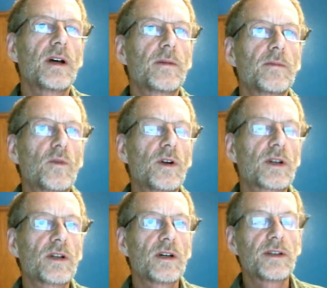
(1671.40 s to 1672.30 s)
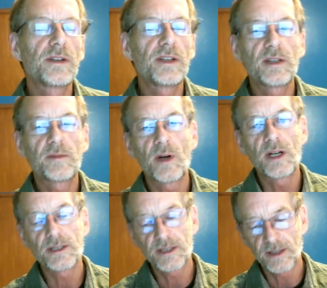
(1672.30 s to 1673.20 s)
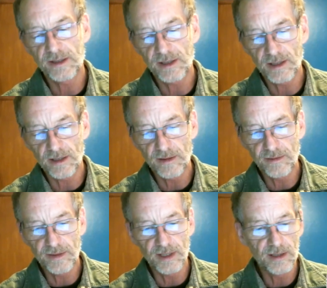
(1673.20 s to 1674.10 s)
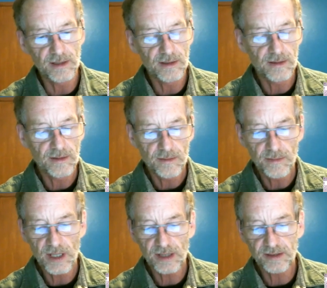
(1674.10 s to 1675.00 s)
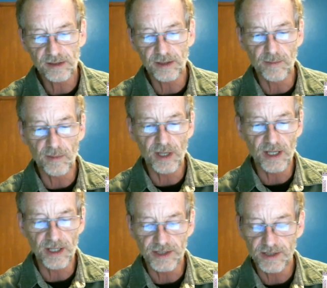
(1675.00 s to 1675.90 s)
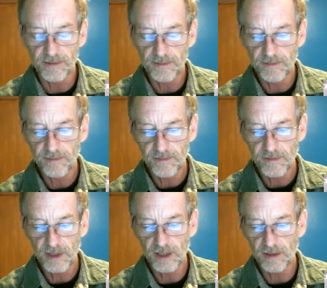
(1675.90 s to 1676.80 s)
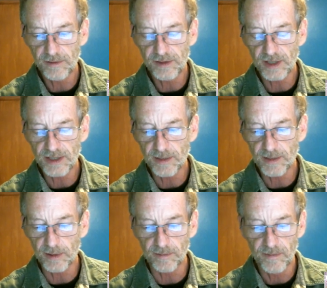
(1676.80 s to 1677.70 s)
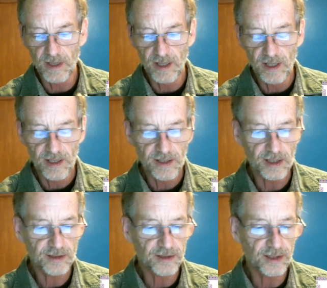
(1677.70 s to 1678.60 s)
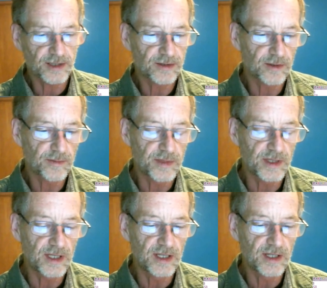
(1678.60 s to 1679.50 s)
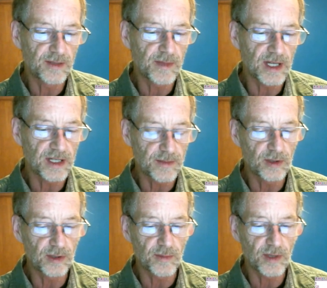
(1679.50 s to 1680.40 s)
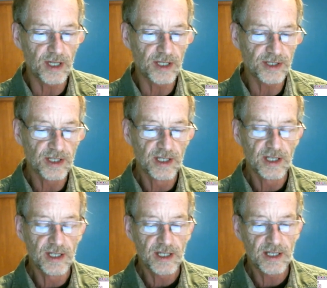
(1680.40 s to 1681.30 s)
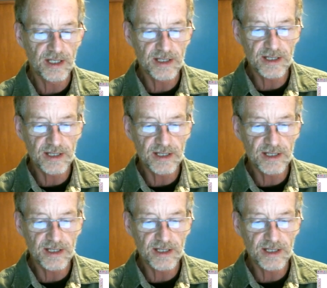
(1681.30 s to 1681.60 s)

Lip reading: work on these branches of the maxillary branch of the trigeminal. Next lecture will be the mandibular branch, and